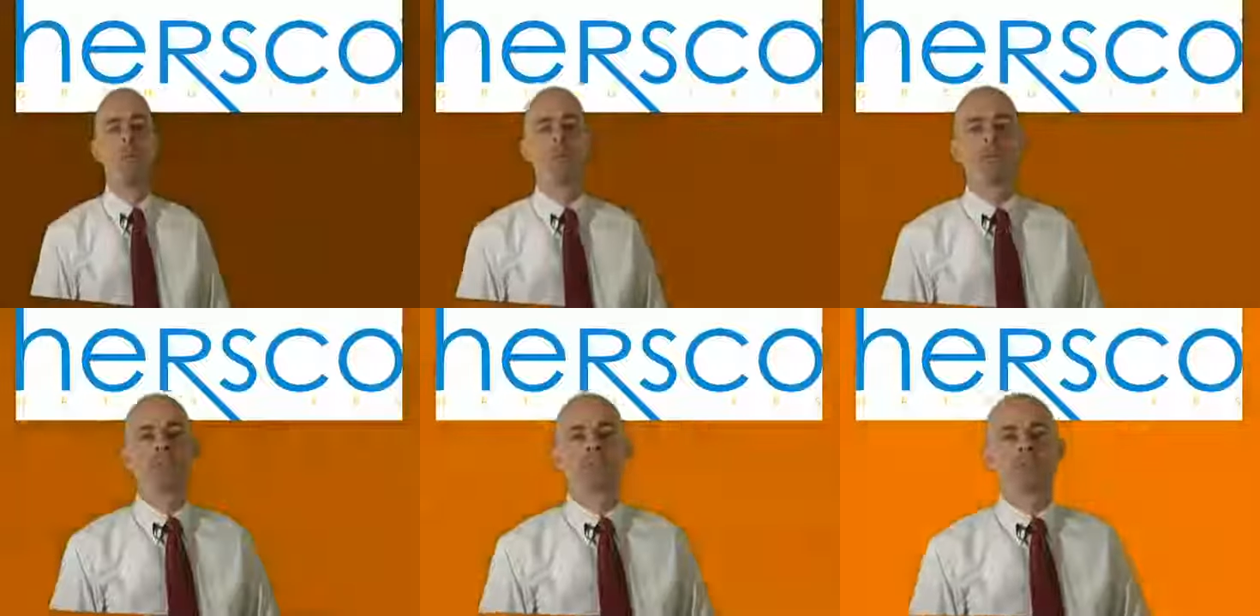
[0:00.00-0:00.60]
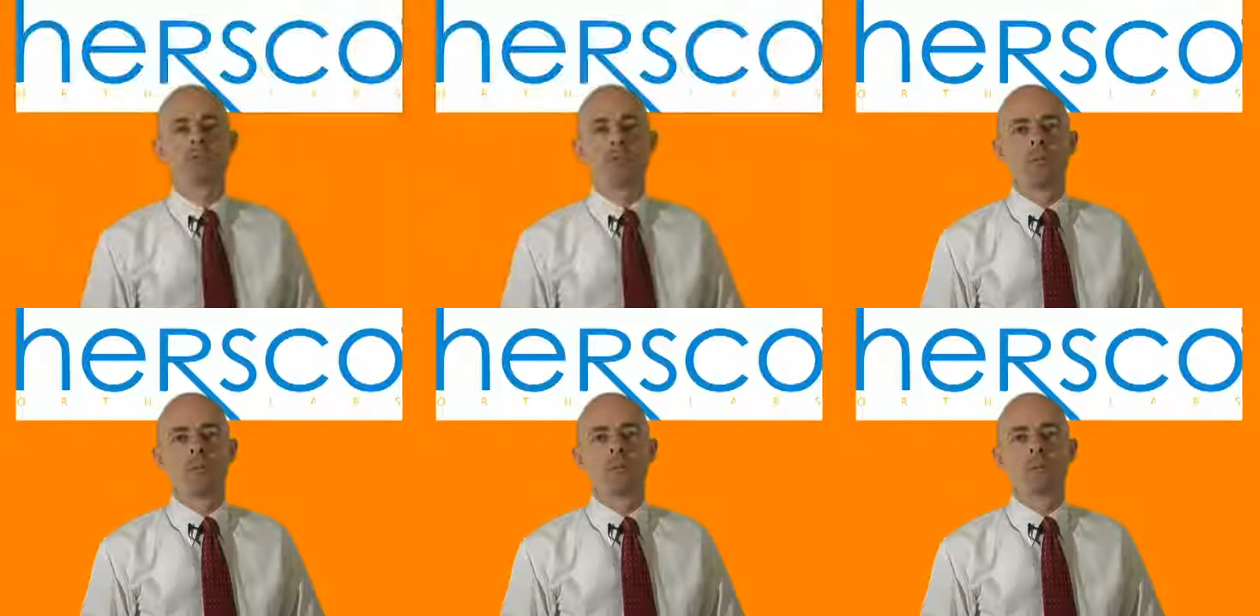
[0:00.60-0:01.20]
Morton's
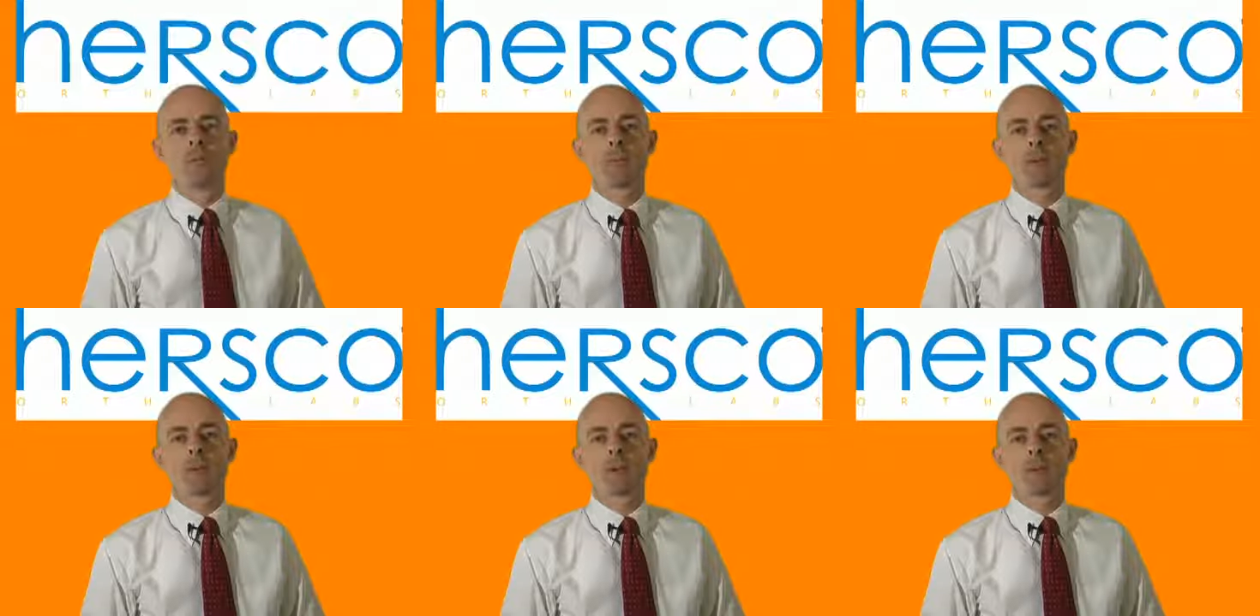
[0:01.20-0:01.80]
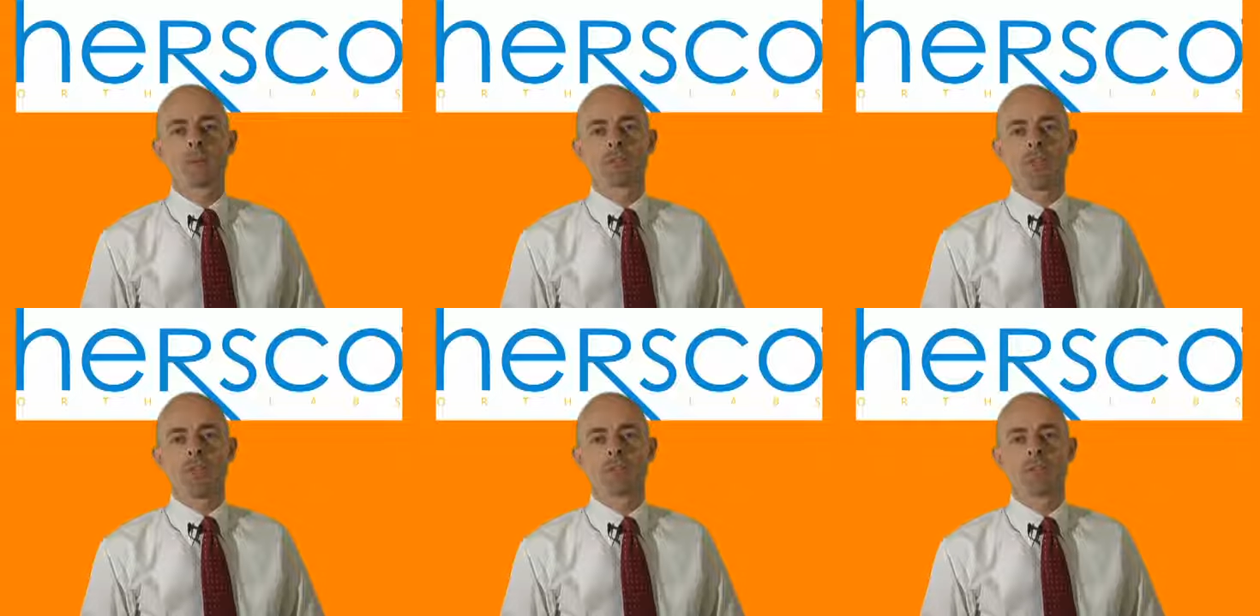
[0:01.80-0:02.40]
syndrome is typically
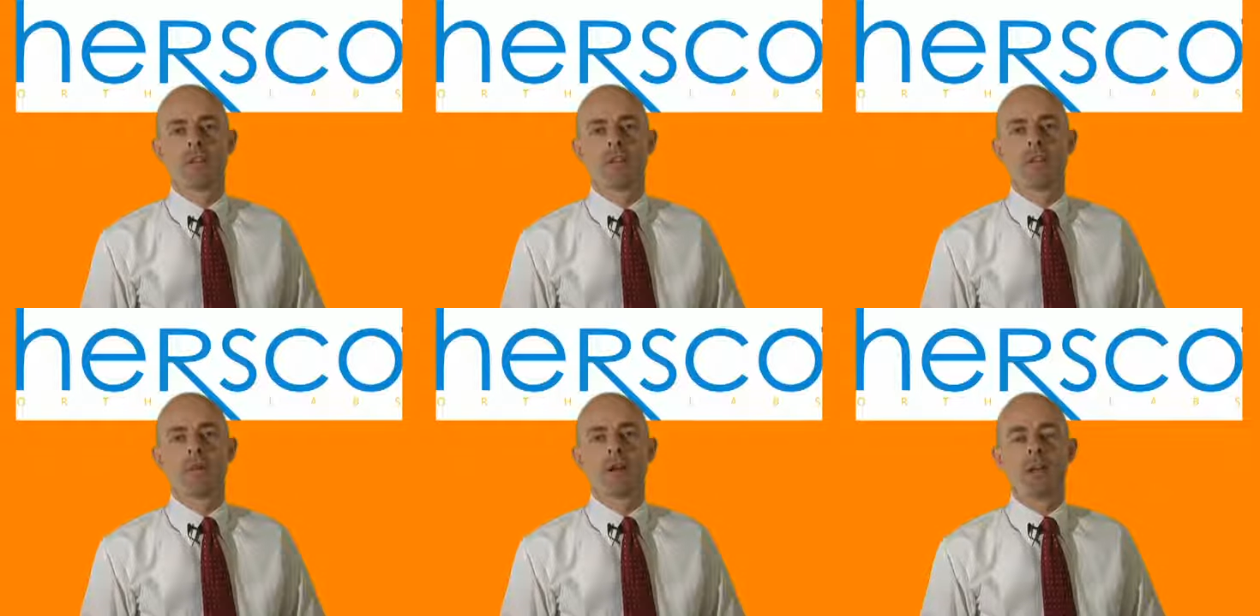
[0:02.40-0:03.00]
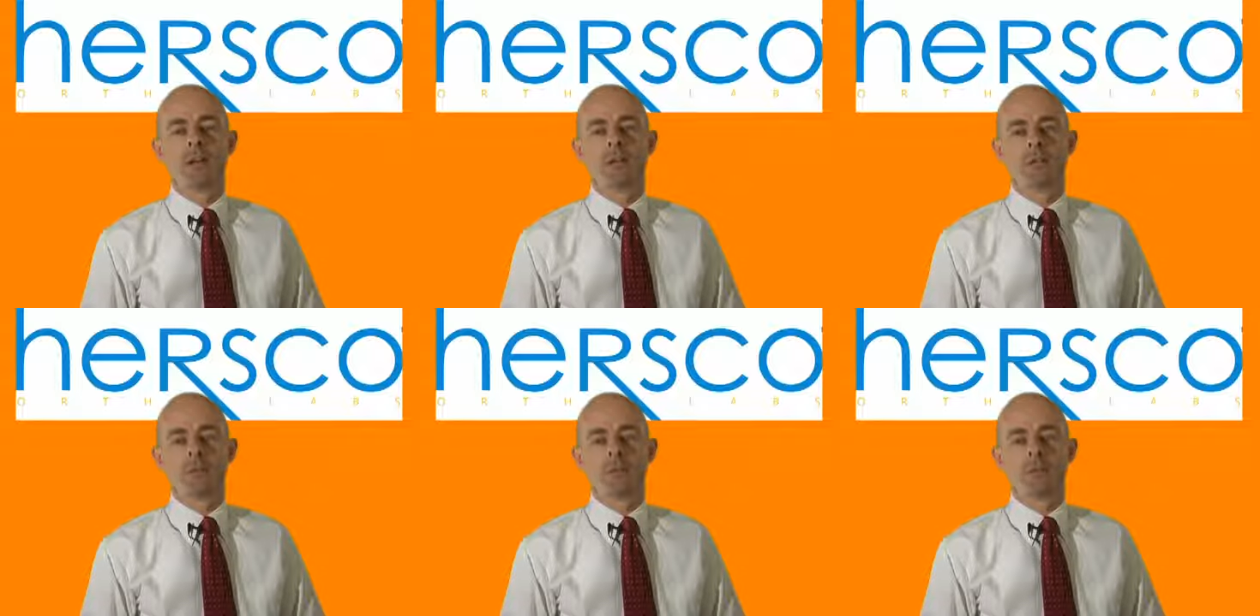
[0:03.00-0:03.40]
characterized by a